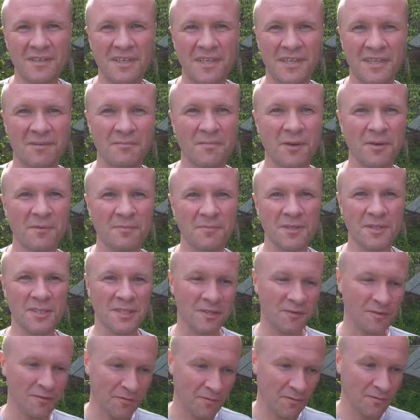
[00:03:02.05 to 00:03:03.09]
at the moment,
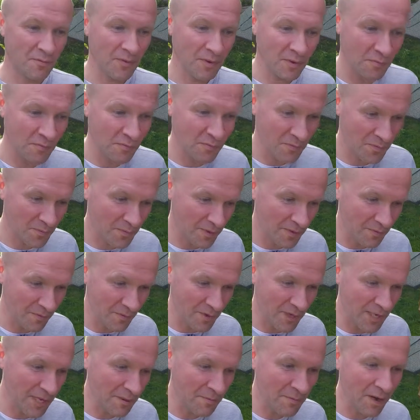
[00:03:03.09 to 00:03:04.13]
so if
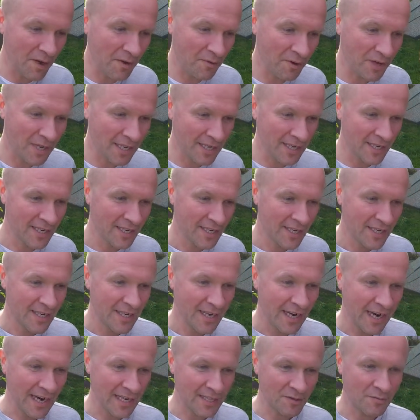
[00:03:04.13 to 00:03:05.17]
we keep going
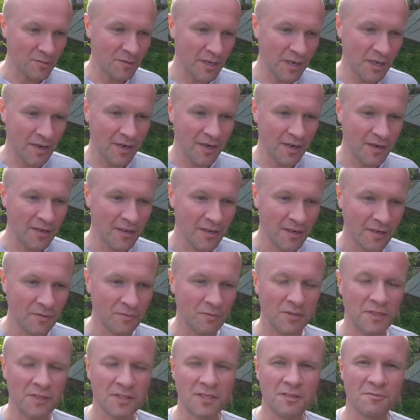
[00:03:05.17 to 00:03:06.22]
as we are
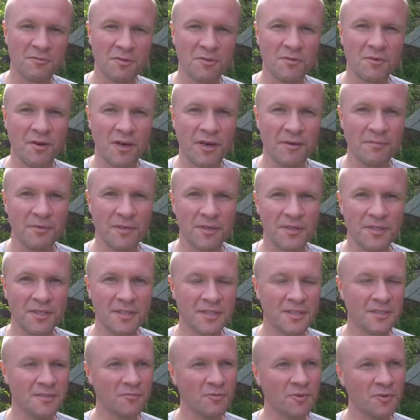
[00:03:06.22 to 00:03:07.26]
with the
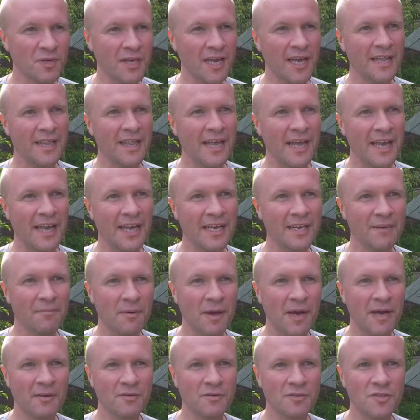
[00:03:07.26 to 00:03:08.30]
subscribers, we'll get there in
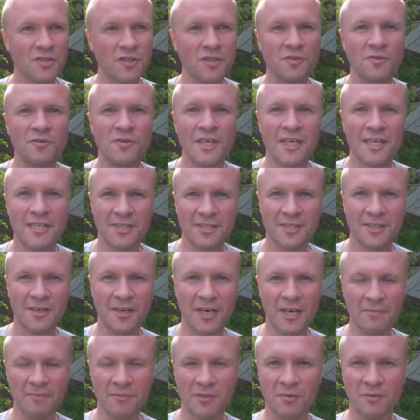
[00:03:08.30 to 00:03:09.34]
about 2 years'
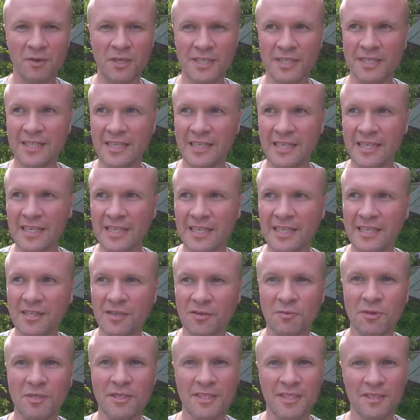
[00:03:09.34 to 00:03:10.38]
time,
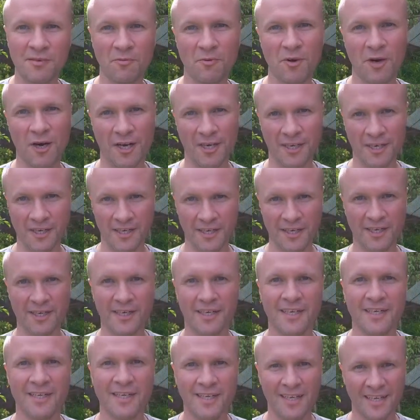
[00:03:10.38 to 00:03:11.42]
2021.
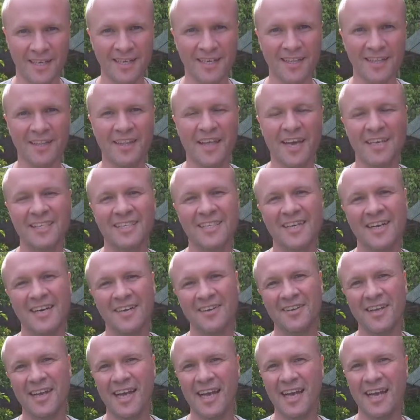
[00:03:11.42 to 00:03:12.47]
That's
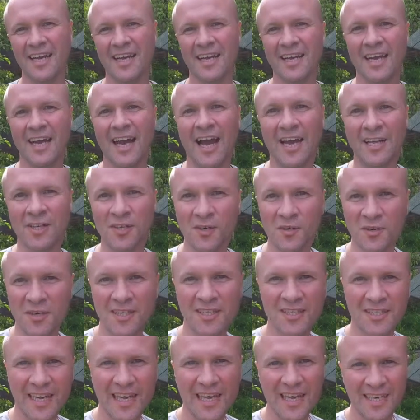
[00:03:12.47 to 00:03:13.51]
our year, and you
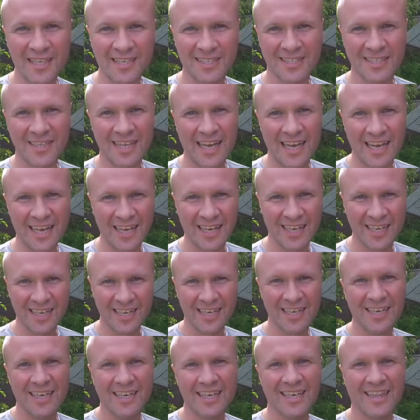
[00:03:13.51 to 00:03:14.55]
can take us there.
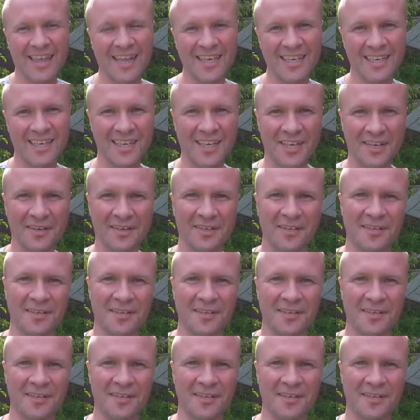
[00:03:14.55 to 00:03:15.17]
Thank you.